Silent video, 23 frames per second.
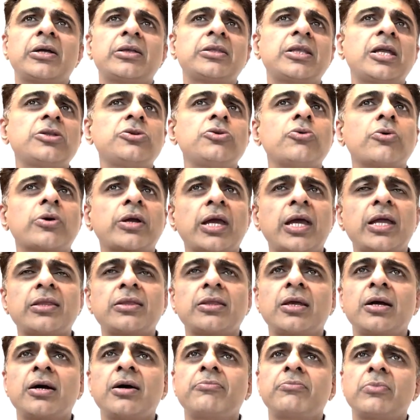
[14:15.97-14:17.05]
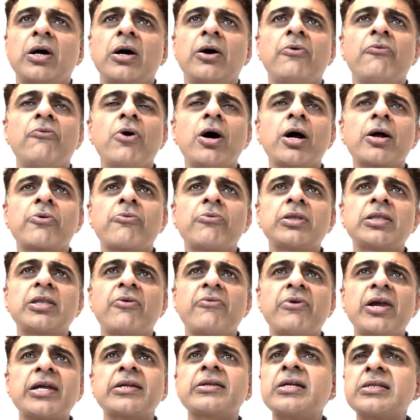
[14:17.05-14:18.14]
then you can work with a
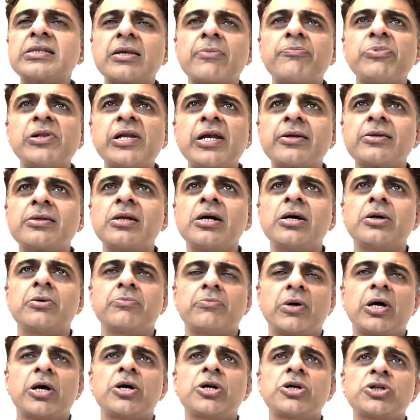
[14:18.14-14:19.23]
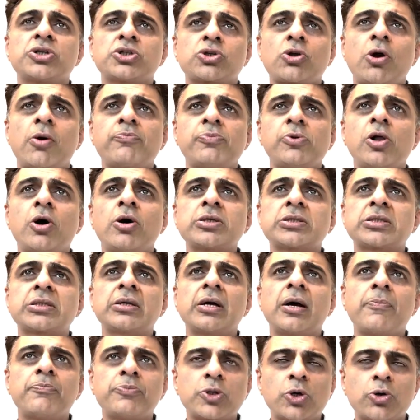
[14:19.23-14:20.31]
very disciplined stop loss
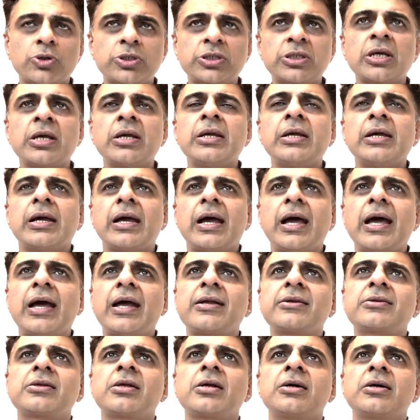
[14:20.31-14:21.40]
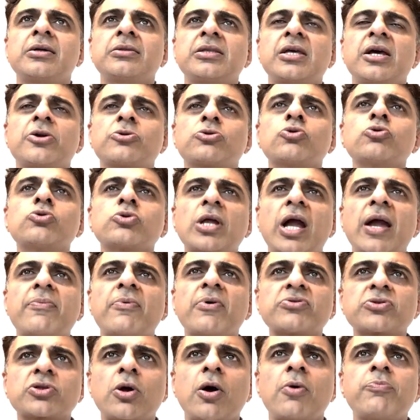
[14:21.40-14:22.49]
approach. And there are two types
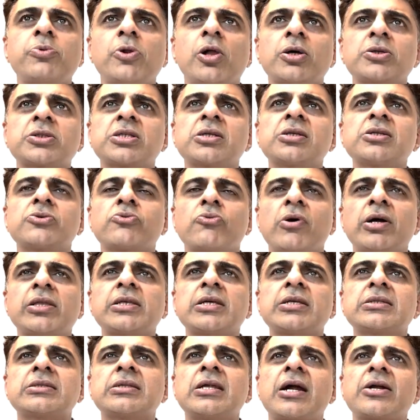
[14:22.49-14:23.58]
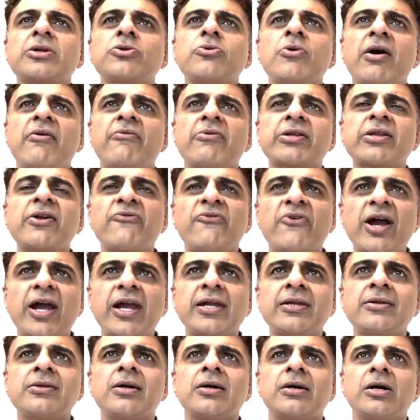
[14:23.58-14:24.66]
of stop losses. One is that you have a
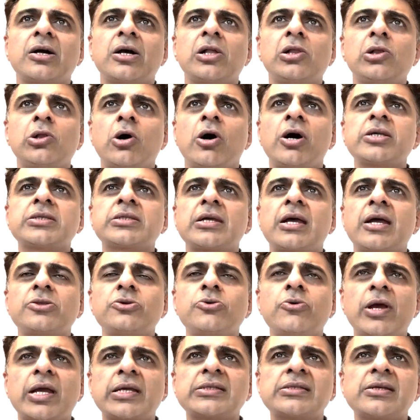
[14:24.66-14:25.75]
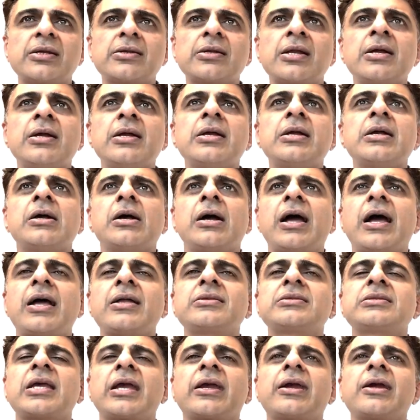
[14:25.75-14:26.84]
defined loss and you exit,
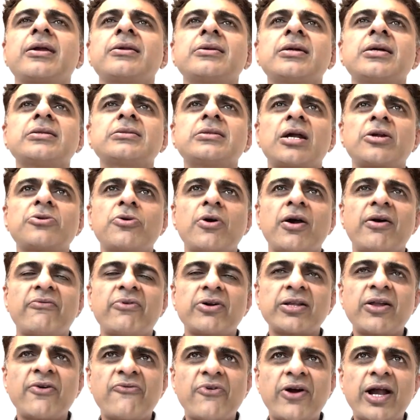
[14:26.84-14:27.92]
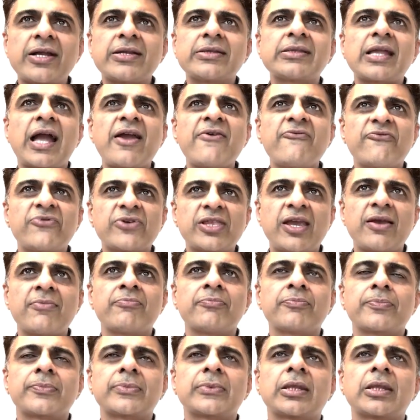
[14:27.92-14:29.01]
and second is that you have a defined time frame